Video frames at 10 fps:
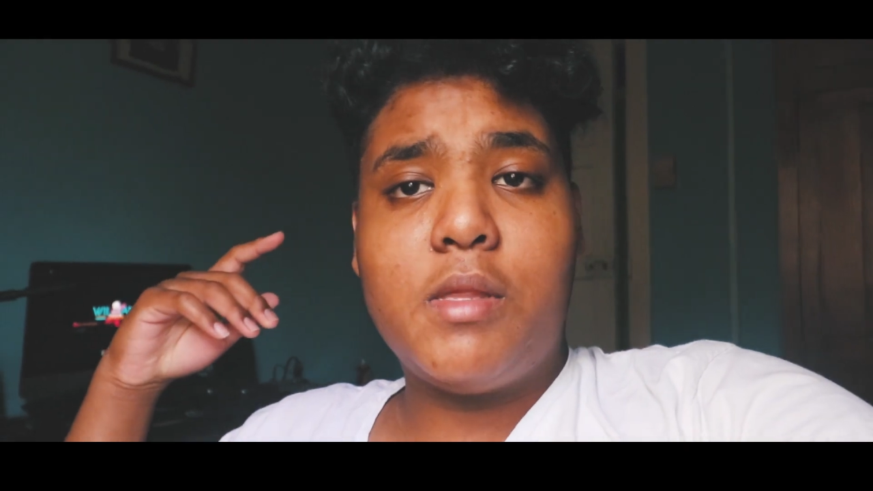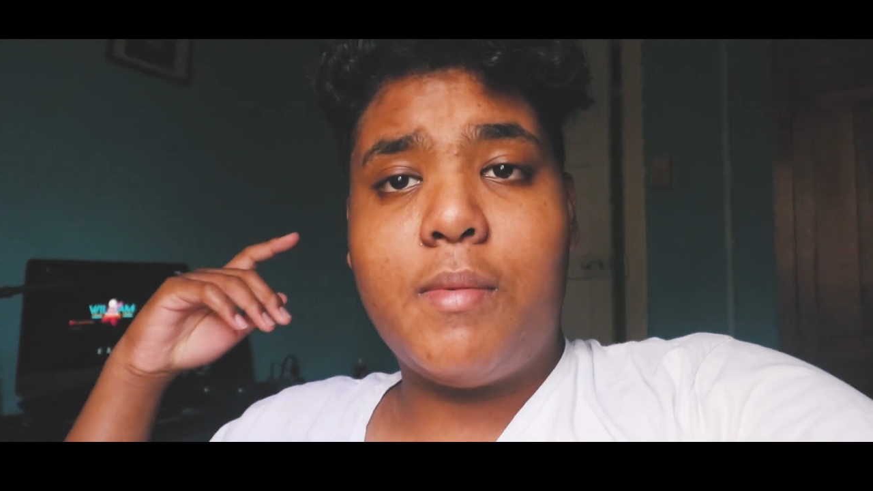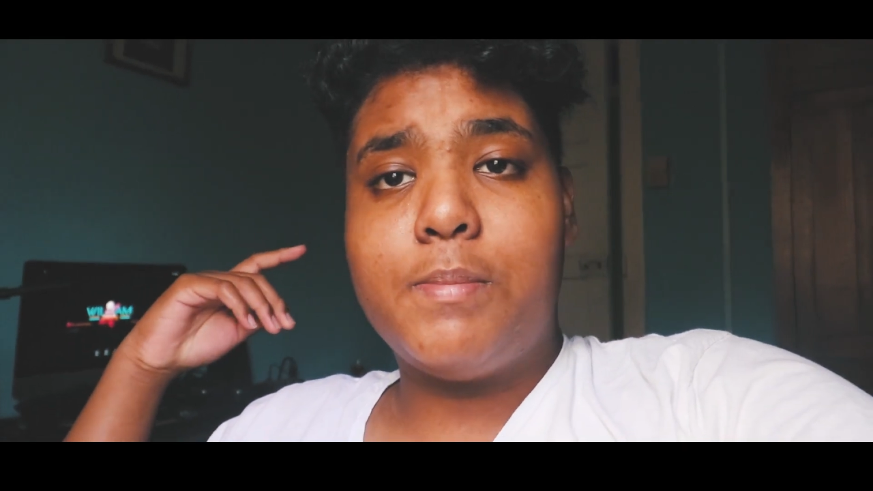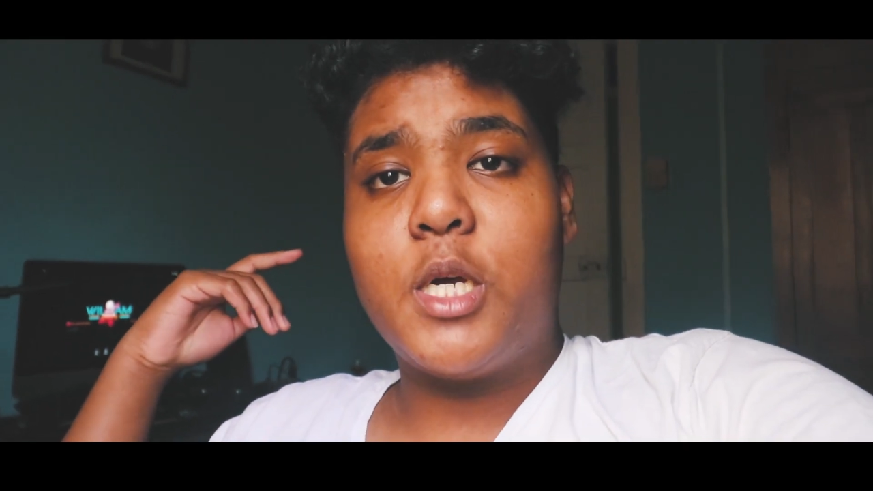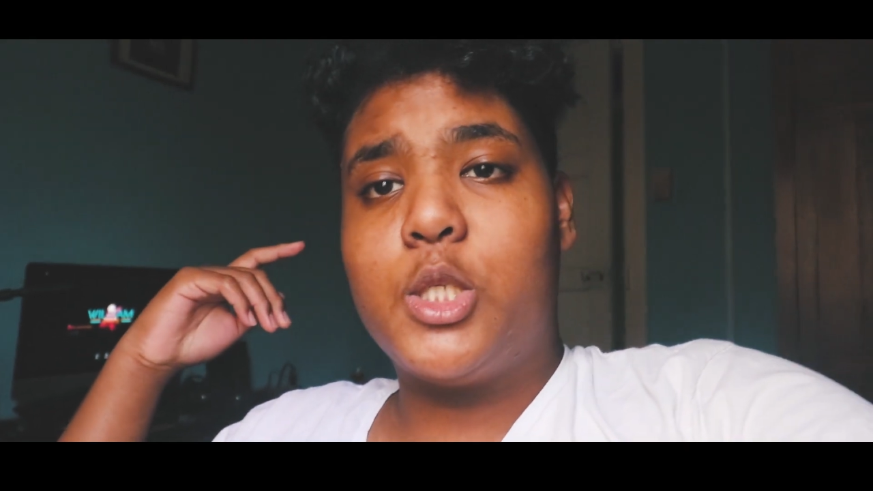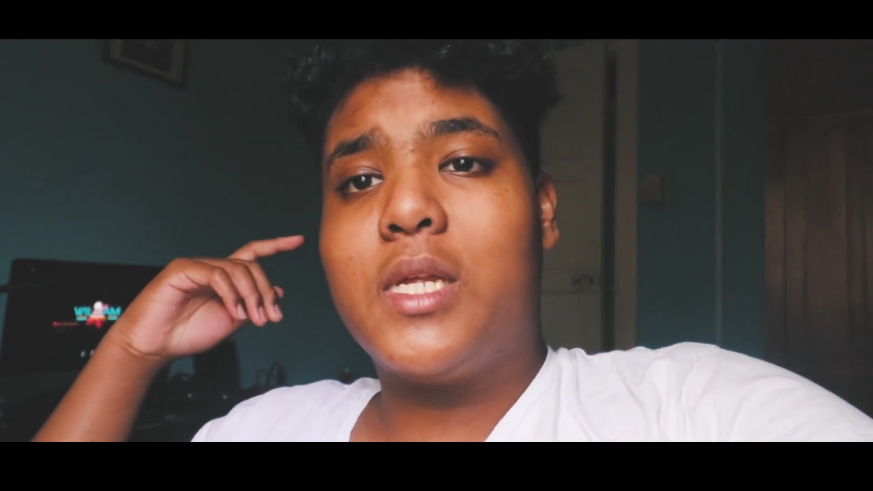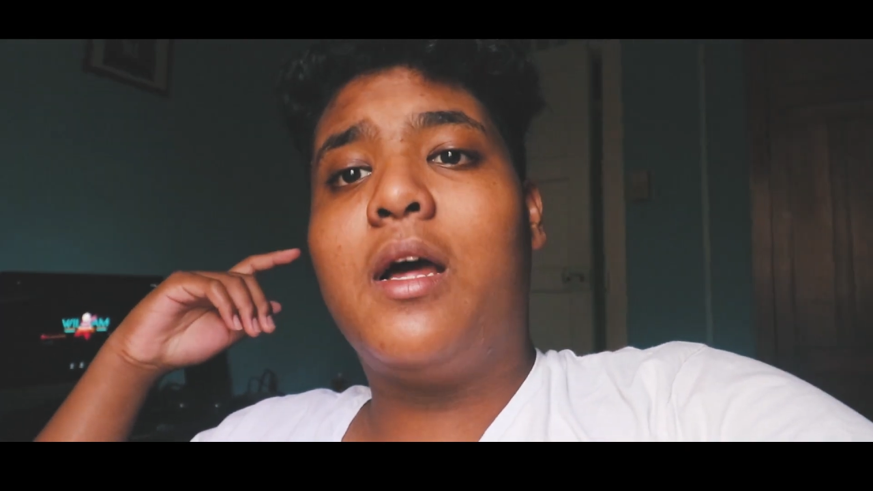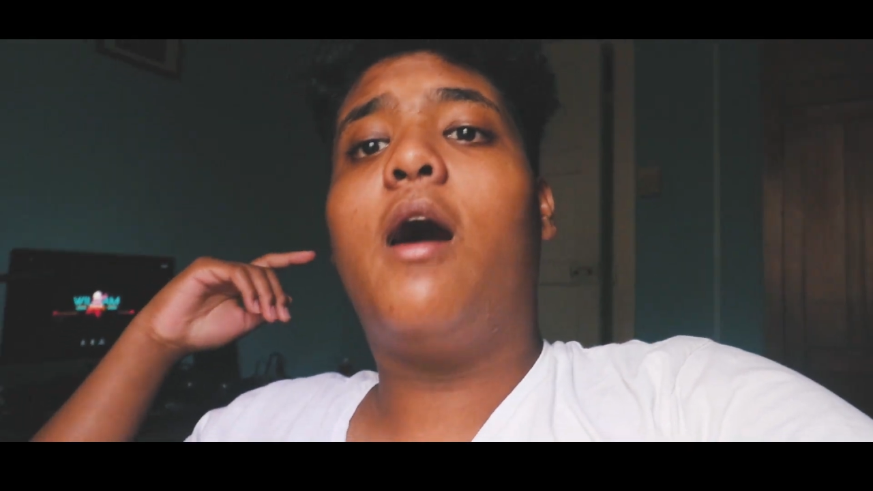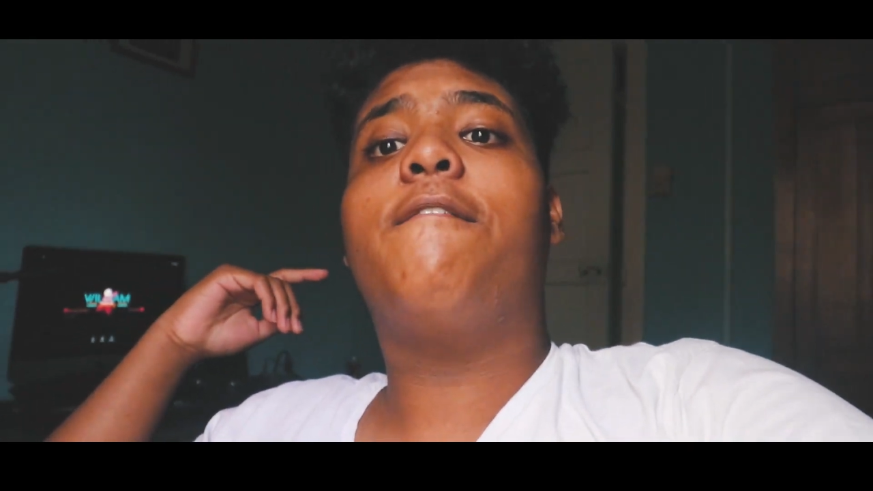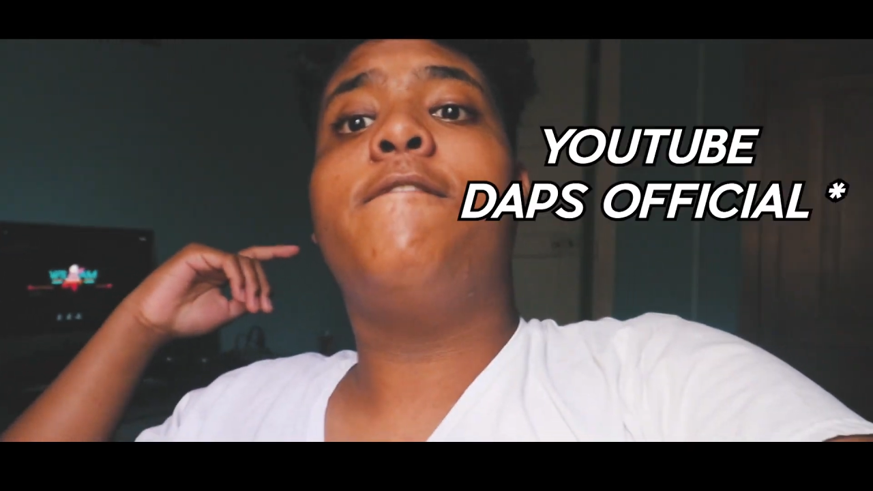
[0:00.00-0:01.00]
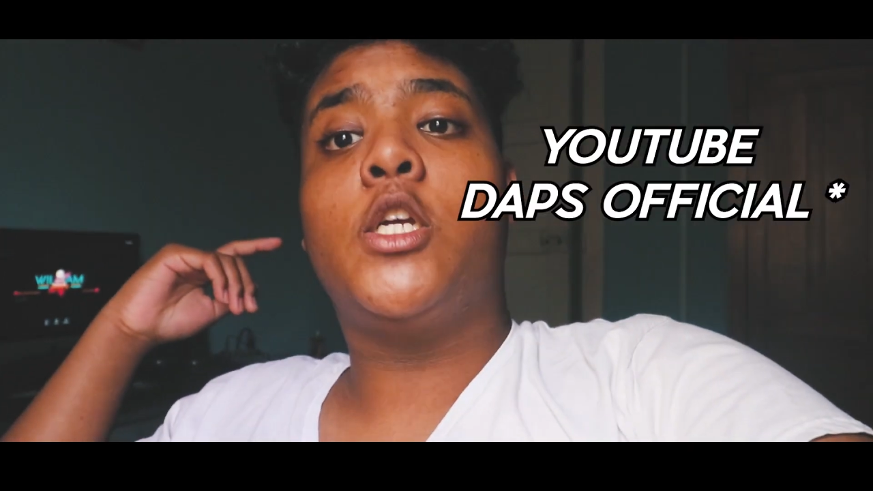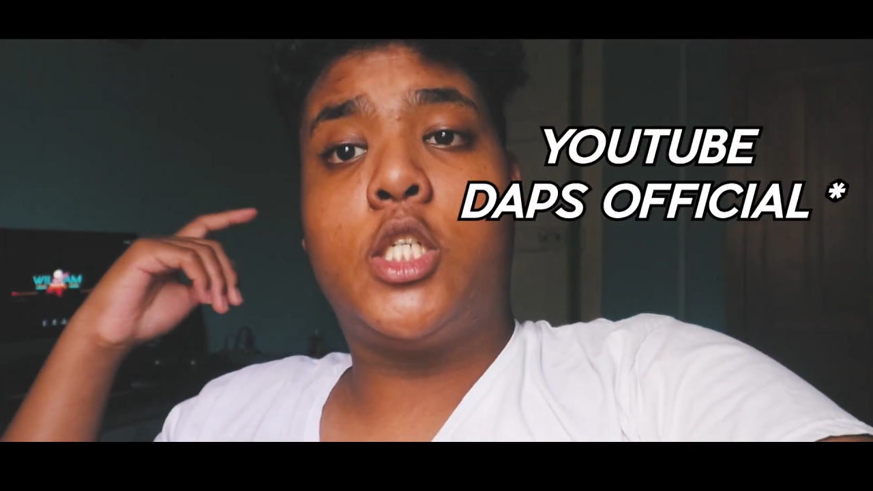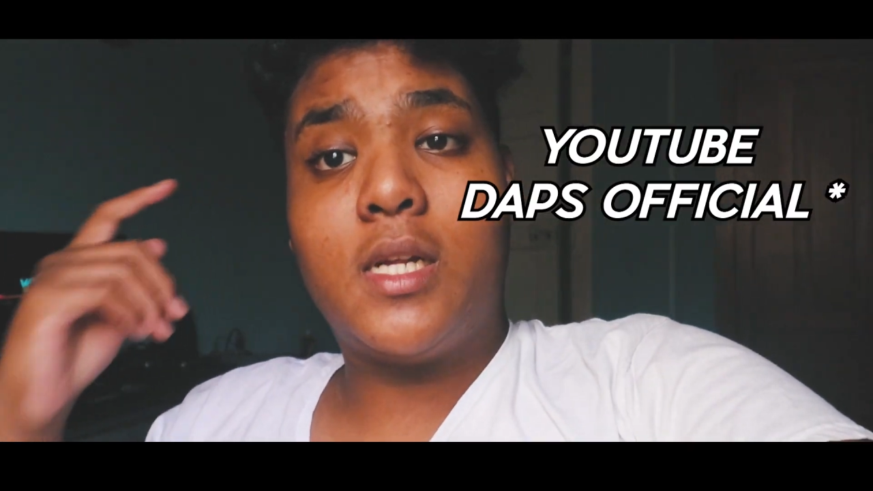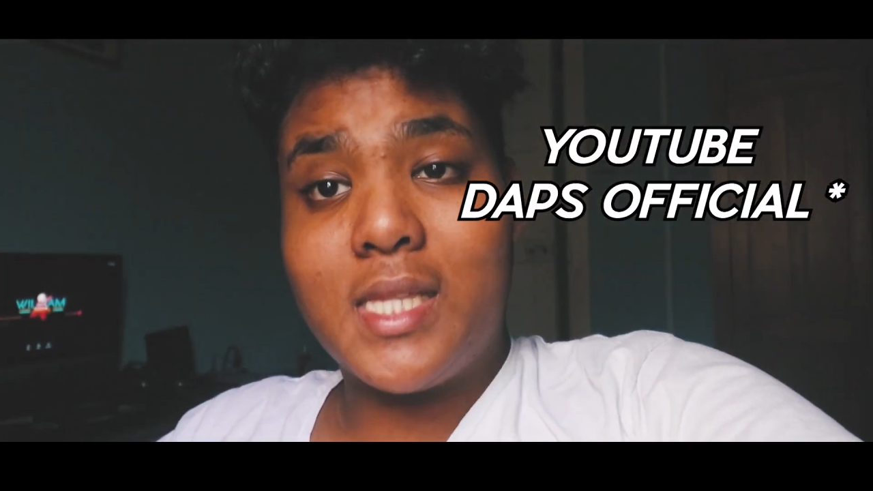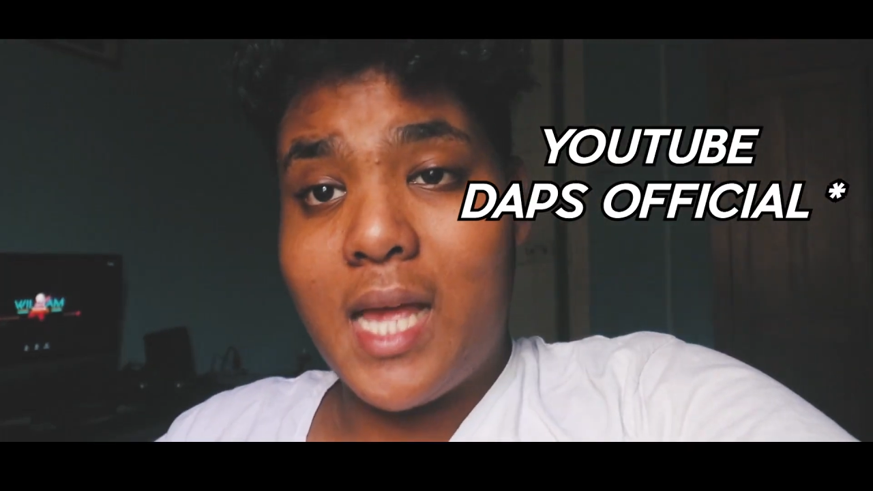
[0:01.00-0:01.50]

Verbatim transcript: to my Virgin Official